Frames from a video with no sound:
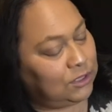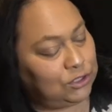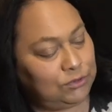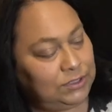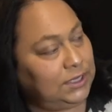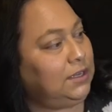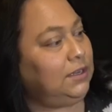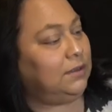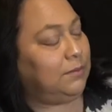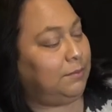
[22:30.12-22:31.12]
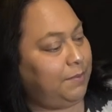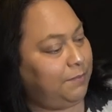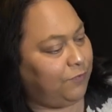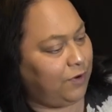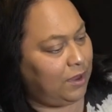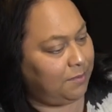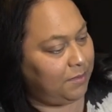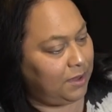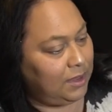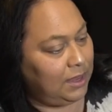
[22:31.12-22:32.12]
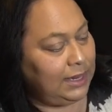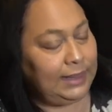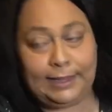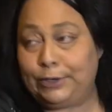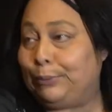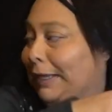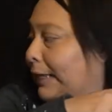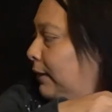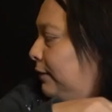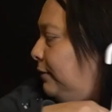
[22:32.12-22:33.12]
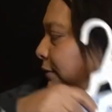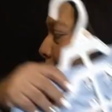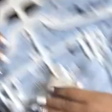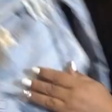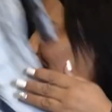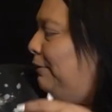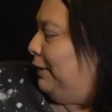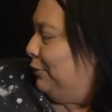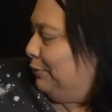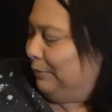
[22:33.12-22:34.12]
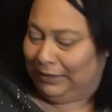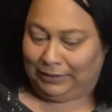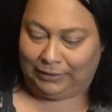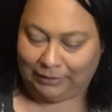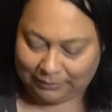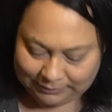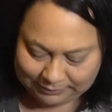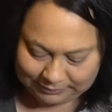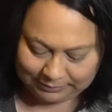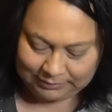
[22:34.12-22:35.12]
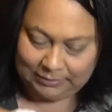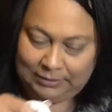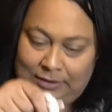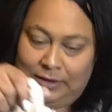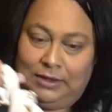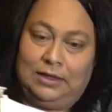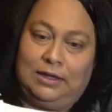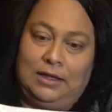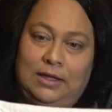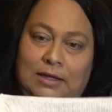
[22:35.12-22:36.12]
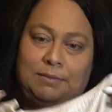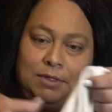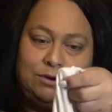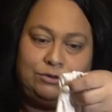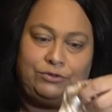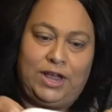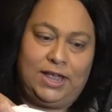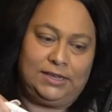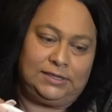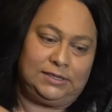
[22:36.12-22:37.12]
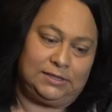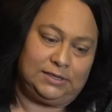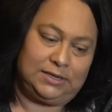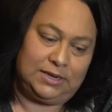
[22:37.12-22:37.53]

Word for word: Tutti from Little Me. Oh, Little Me. Um, little dress